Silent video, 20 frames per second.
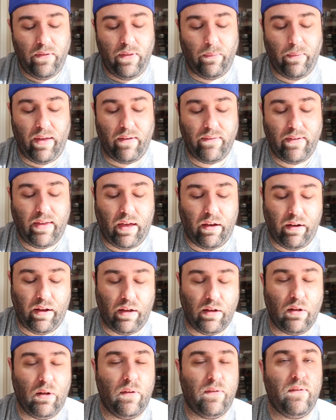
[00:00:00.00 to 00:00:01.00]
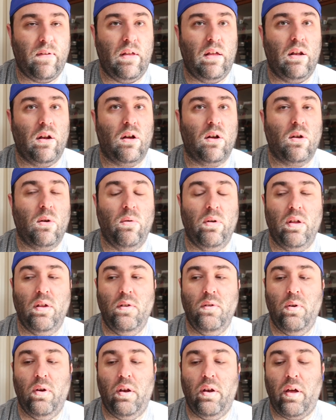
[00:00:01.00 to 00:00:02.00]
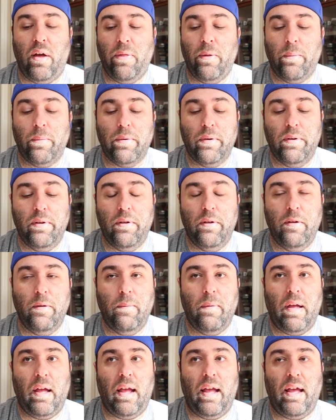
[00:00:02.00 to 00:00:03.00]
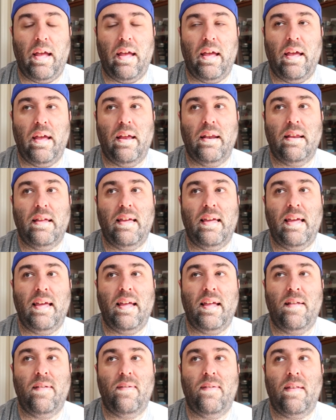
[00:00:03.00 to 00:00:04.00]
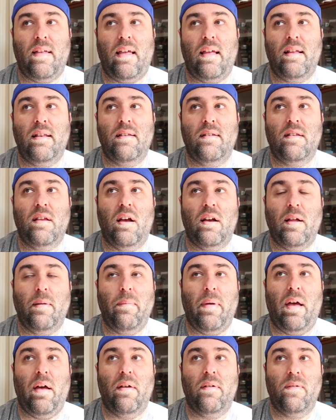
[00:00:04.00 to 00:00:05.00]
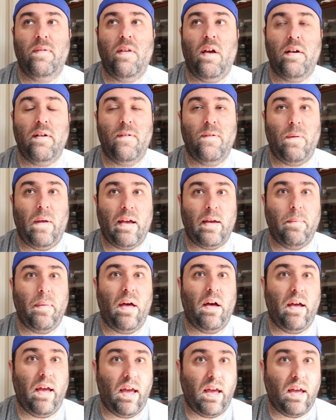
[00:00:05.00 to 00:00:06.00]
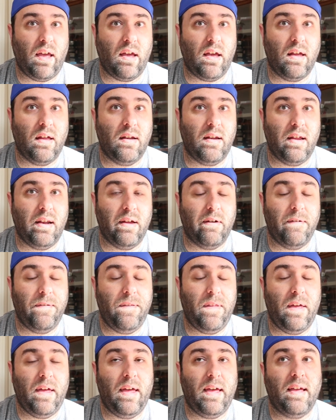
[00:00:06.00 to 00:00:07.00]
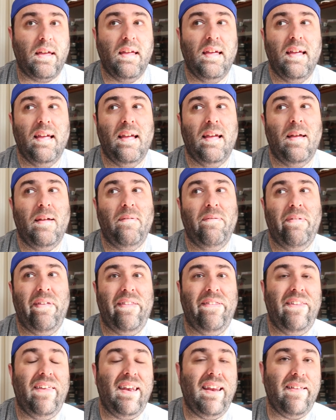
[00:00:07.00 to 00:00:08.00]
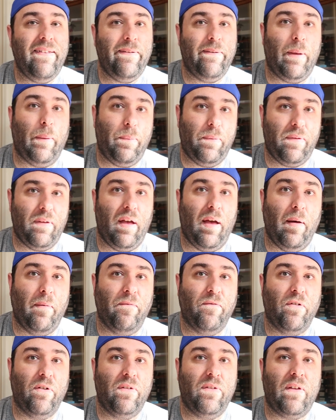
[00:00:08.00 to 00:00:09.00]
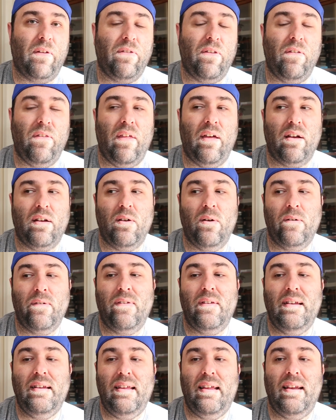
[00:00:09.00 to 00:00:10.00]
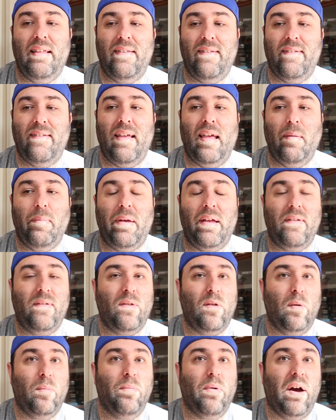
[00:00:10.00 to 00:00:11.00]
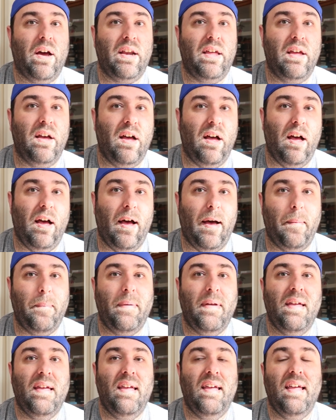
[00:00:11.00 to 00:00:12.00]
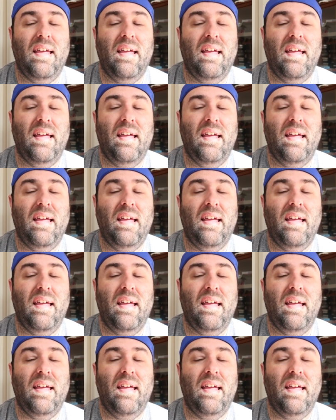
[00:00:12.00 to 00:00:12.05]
Then we have Garrett and Coulson are going into another room, and he keeps talking smack about Hand and everything. But then he slips up for something that Coulson didn't say, but he still brought it up.